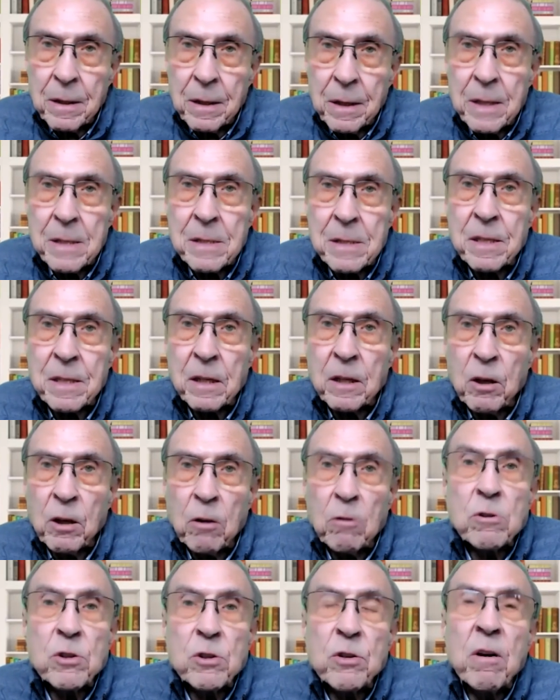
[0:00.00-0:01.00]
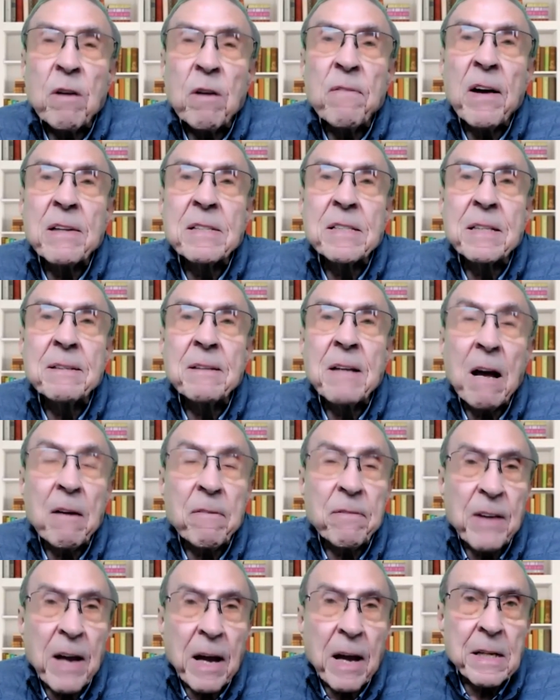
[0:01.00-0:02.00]
It's the culture of Af-
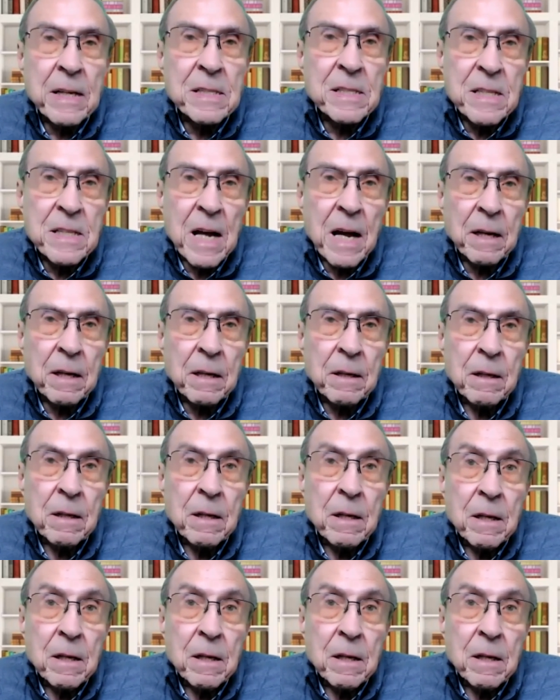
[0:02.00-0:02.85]
Afghanistan